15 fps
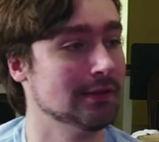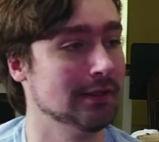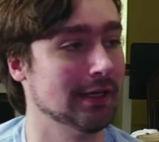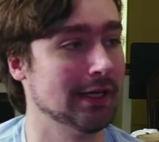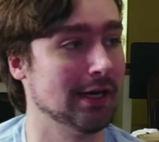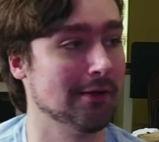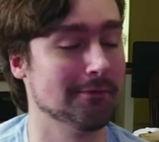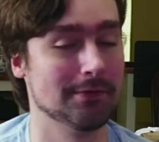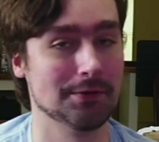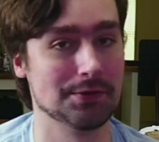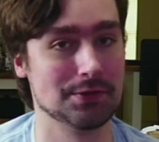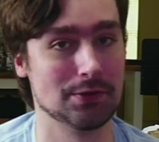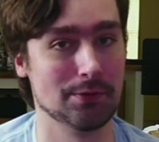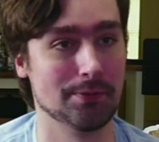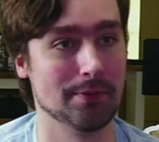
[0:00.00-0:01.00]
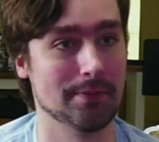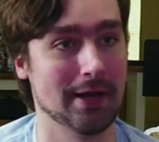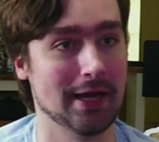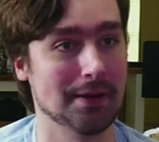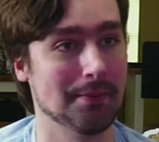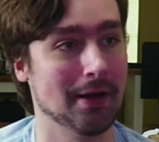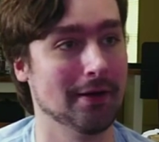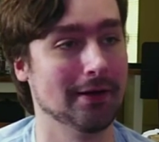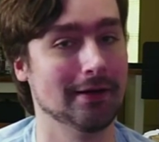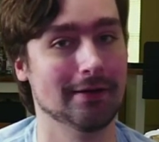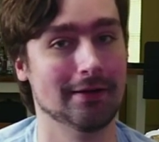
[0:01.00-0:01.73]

And I feel super bad about it.